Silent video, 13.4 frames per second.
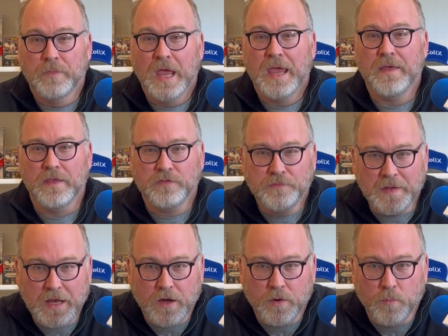In this
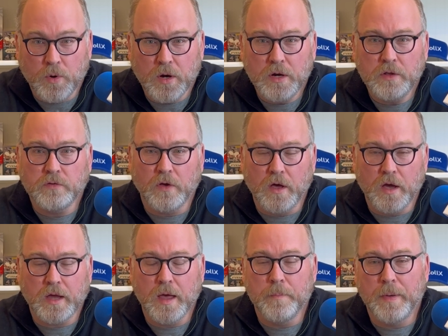video, we're going to
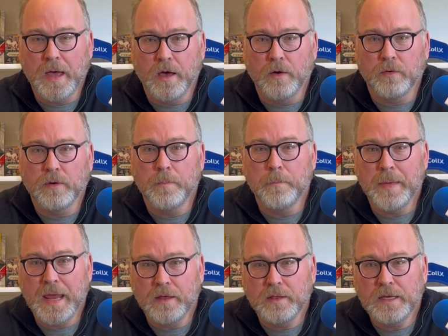talk about
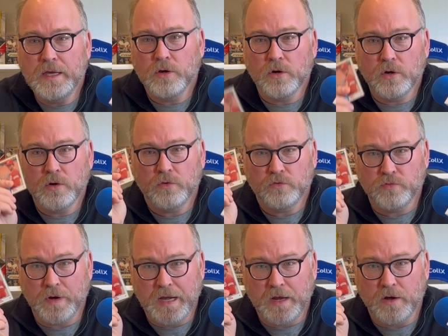mailing your
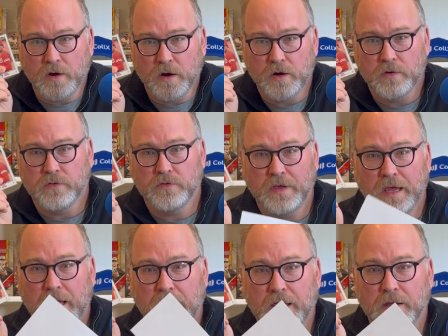trading cards
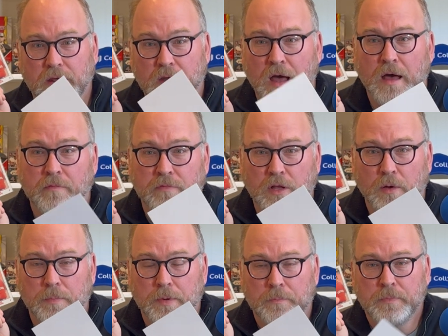in an
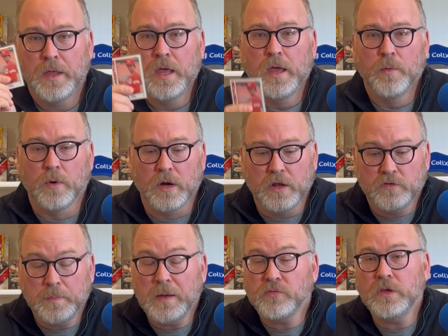envelope. We're going to
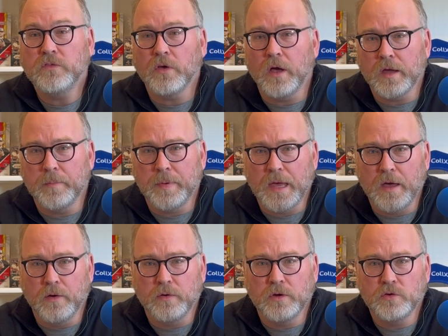especially talk
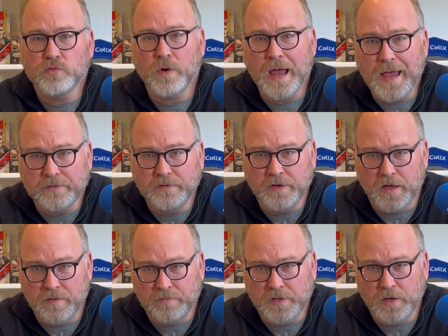about tracked
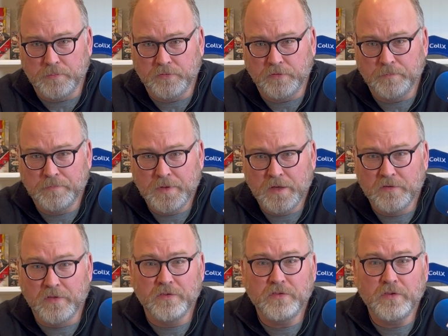envelopes.
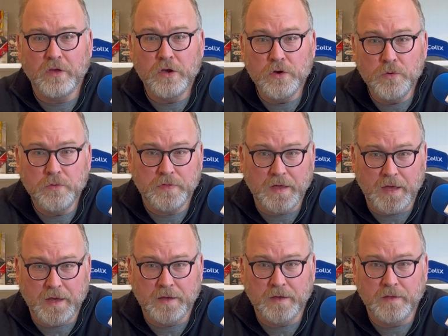So this is a new
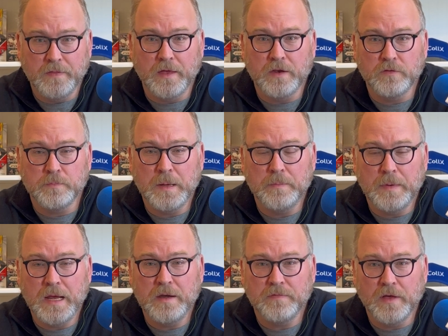thing that has been
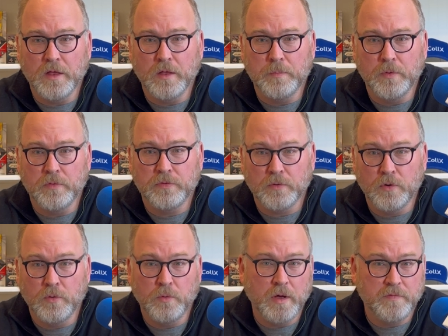made available
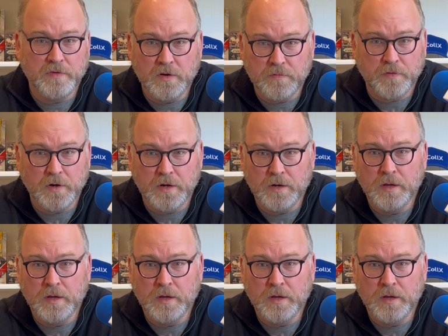through a few different